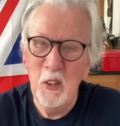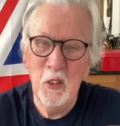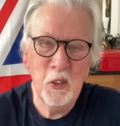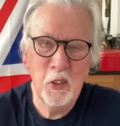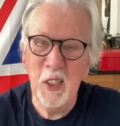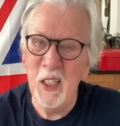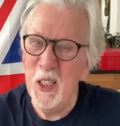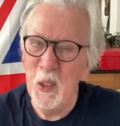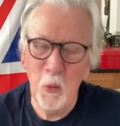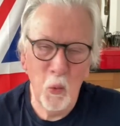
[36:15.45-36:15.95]

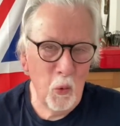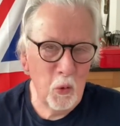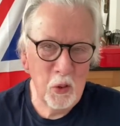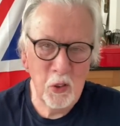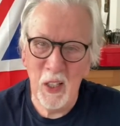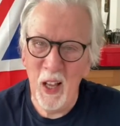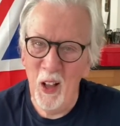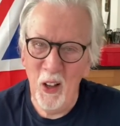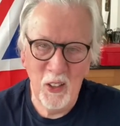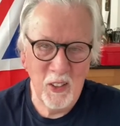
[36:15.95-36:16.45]
see you all
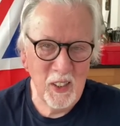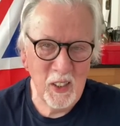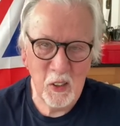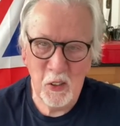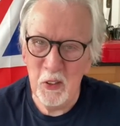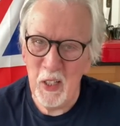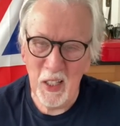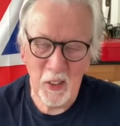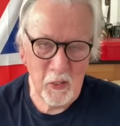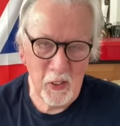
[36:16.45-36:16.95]
sat on your
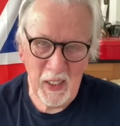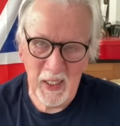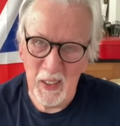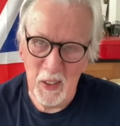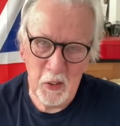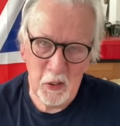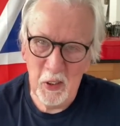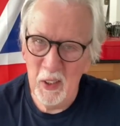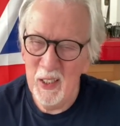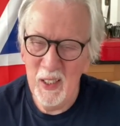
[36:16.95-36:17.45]

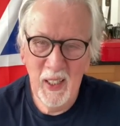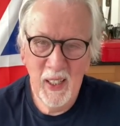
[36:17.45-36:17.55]
settees